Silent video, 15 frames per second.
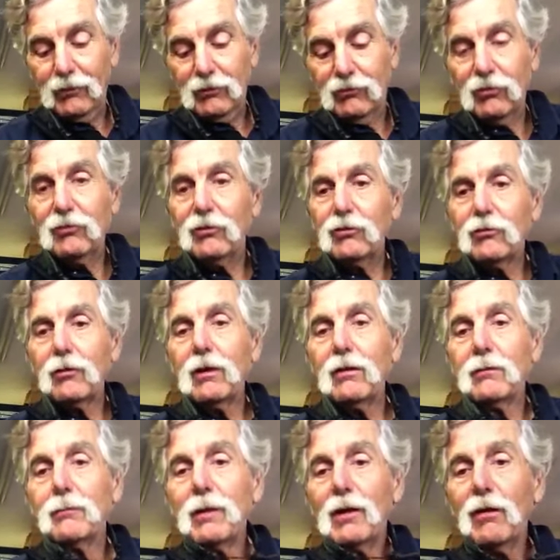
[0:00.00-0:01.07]
Just a
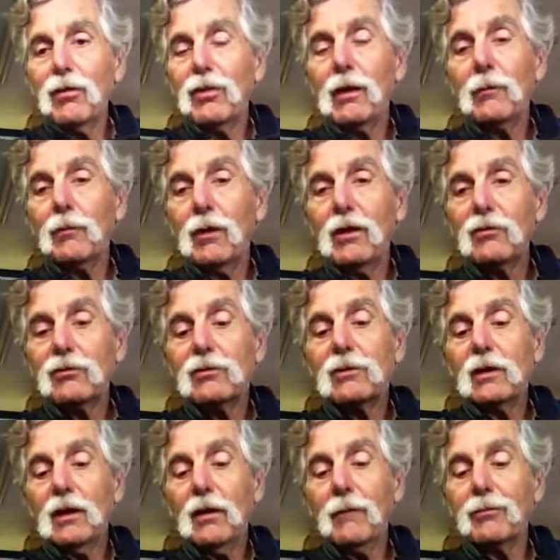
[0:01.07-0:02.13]
straight metal thumb rest.